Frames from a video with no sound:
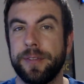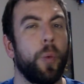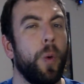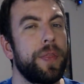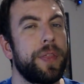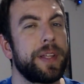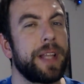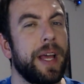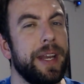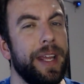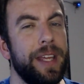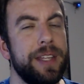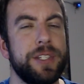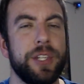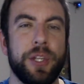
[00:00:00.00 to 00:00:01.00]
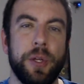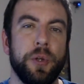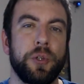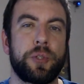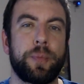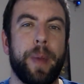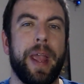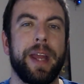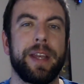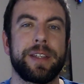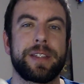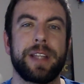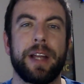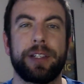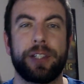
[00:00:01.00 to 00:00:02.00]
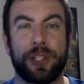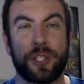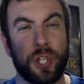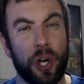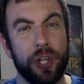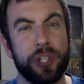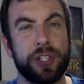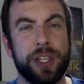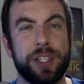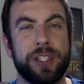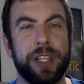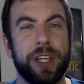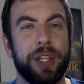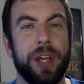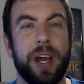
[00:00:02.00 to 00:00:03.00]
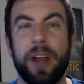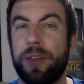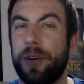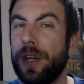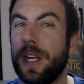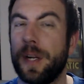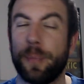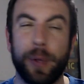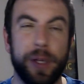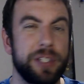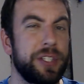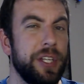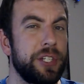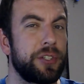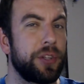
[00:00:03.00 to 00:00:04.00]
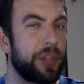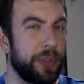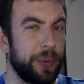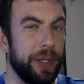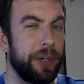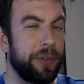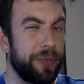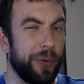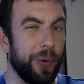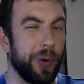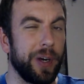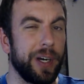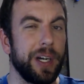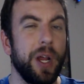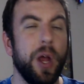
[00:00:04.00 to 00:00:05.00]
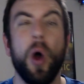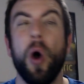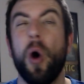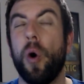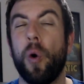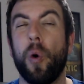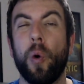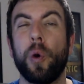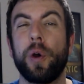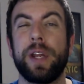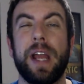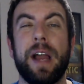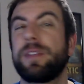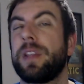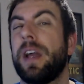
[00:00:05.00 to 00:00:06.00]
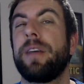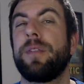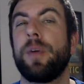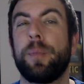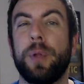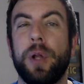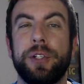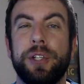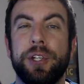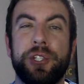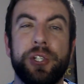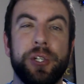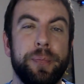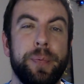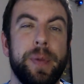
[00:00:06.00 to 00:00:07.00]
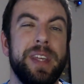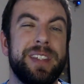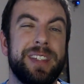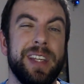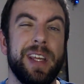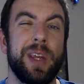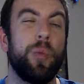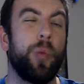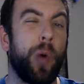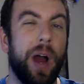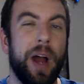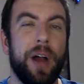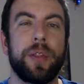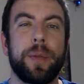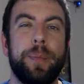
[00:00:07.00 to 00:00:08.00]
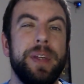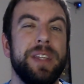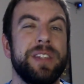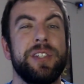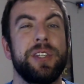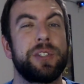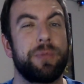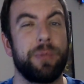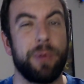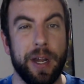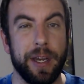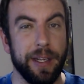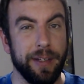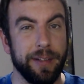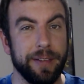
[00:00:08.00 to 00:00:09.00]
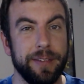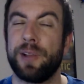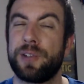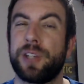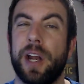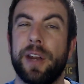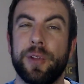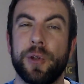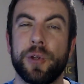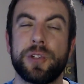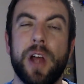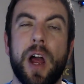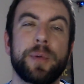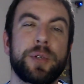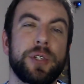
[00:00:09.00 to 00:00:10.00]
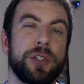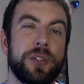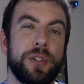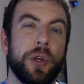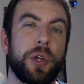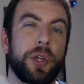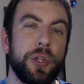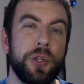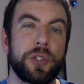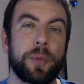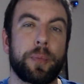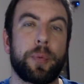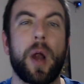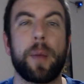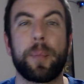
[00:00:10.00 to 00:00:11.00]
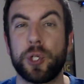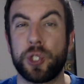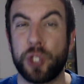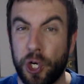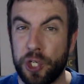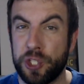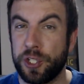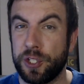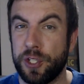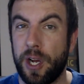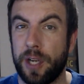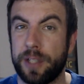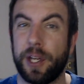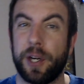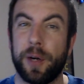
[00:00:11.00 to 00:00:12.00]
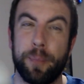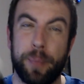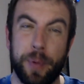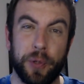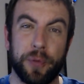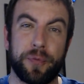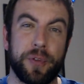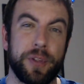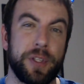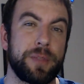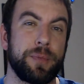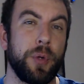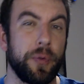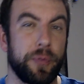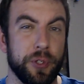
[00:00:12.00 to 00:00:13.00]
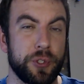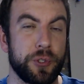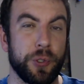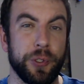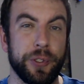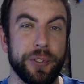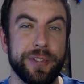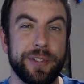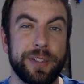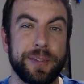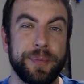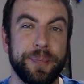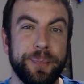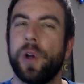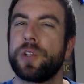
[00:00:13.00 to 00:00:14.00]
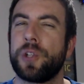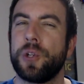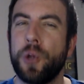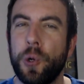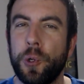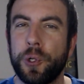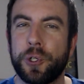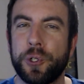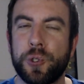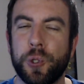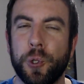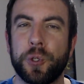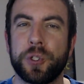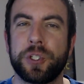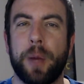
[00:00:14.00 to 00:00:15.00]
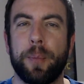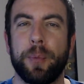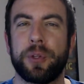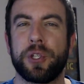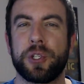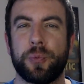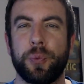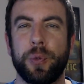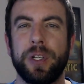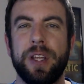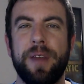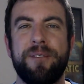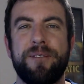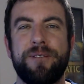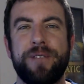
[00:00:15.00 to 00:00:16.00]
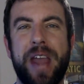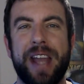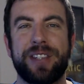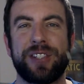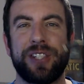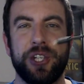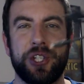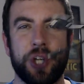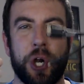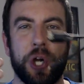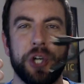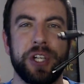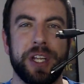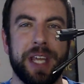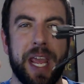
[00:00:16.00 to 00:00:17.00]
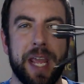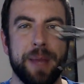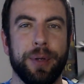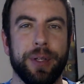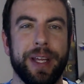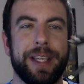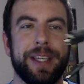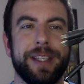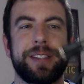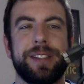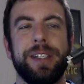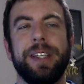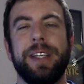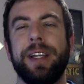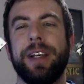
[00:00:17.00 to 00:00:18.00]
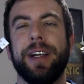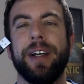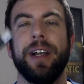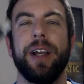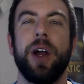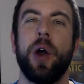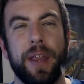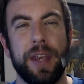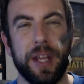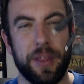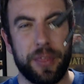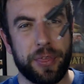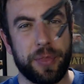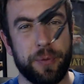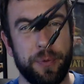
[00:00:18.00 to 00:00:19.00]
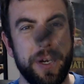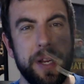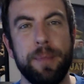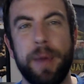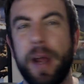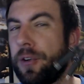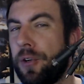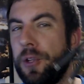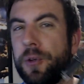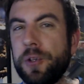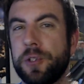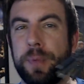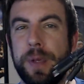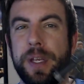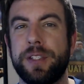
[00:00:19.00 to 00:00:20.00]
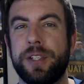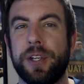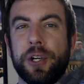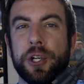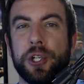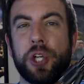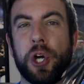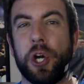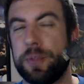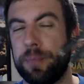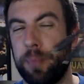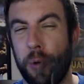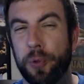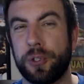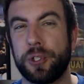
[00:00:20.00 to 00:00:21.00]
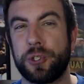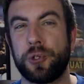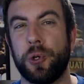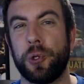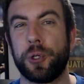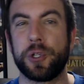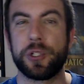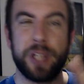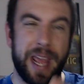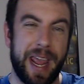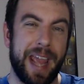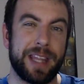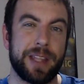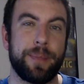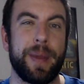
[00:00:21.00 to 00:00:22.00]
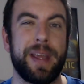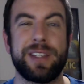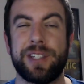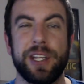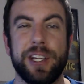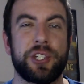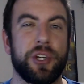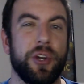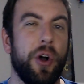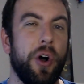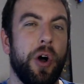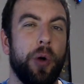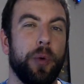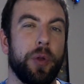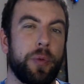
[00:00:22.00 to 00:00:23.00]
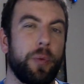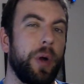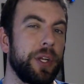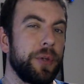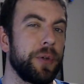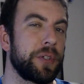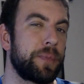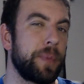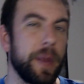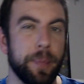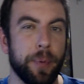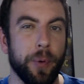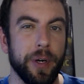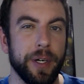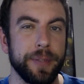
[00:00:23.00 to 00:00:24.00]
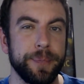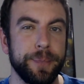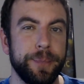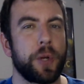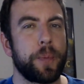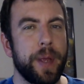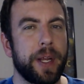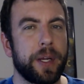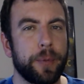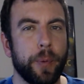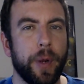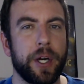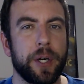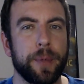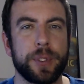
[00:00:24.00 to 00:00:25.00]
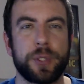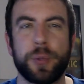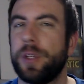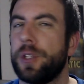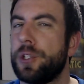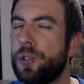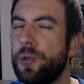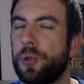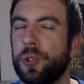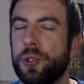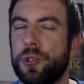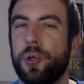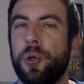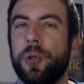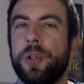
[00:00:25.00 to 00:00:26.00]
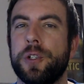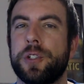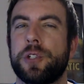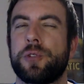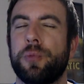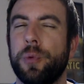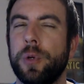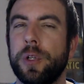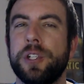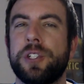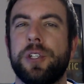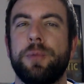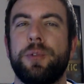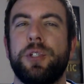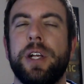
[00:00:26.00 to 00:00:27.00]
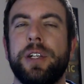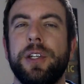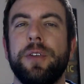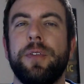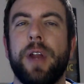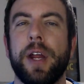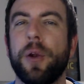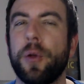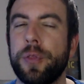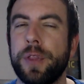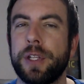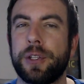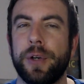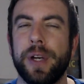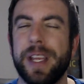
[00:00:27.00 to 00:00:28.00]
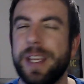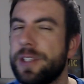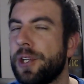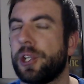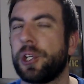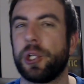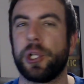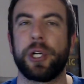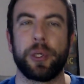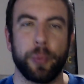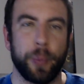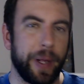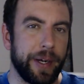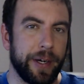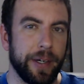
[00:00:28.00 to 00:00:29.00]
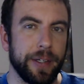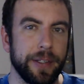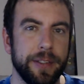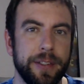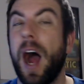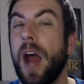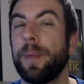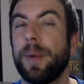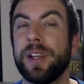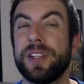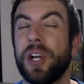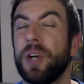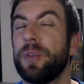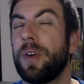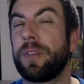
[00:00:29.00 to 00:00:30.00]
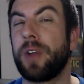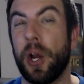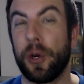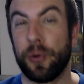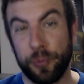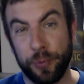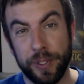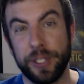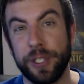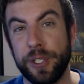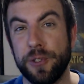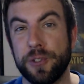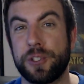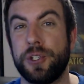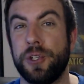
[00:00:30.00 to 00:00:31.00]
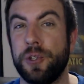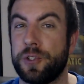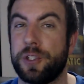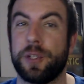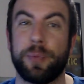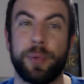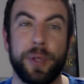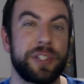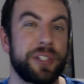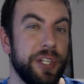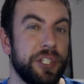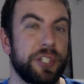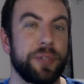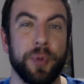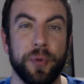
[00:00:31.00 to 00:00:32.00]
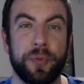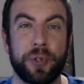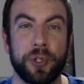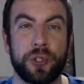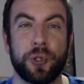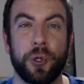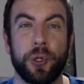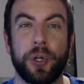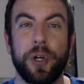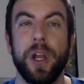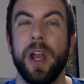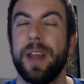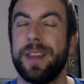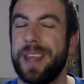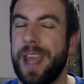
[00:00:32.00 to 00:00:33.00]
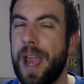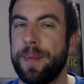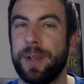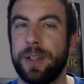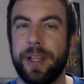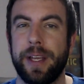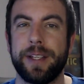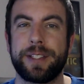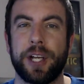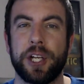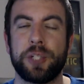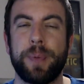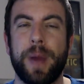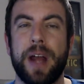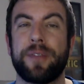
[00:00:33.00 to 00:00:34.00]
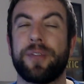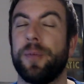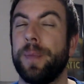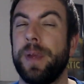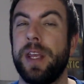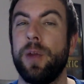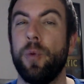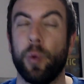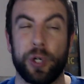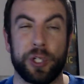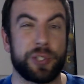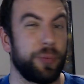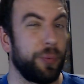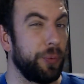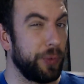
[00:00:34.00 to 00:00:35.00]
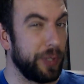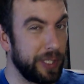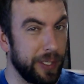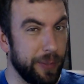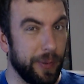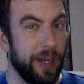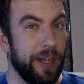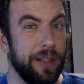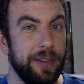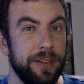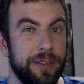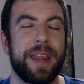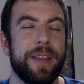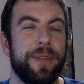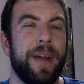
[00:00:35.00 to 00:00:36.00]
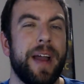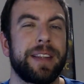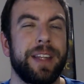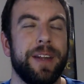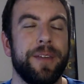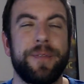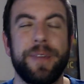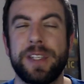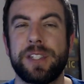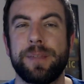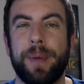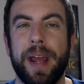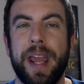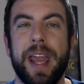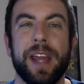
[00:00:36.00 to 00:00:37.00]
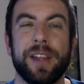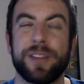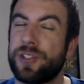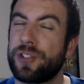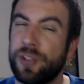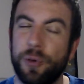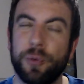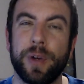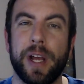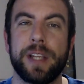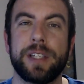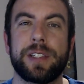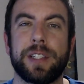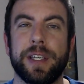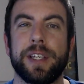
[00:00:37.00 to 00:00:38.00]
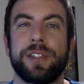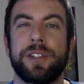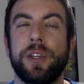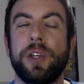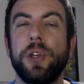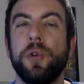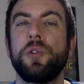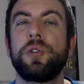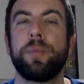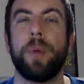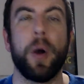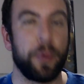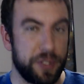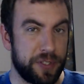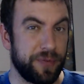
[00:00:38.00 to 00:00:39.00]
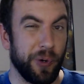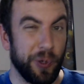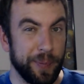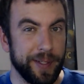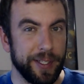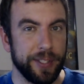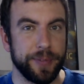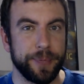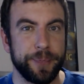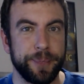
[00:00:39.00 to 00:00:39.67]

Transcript: The one thing that is a huge pain is that to charge this thing, you either need a PlayStation 3 or 4, or you have to have it plugged into your PC while the PC's running. Outside of those options, you can use a proper charging dock that are built for these Move controllers. Whereas the Nolo controllers come with this really fancy charging cable like you see here. Then you got three micro USBs here to charge both controllers and the base station all with one USB port. So to pick a winner between the two controllers is really subjective and I don't think there is a clear winner. I myself have gotten really used to using the PlayStation Move controller. The emulated touchpad for me works really well, and the fact that it fits in my hand so nicely is a huge bonus for me.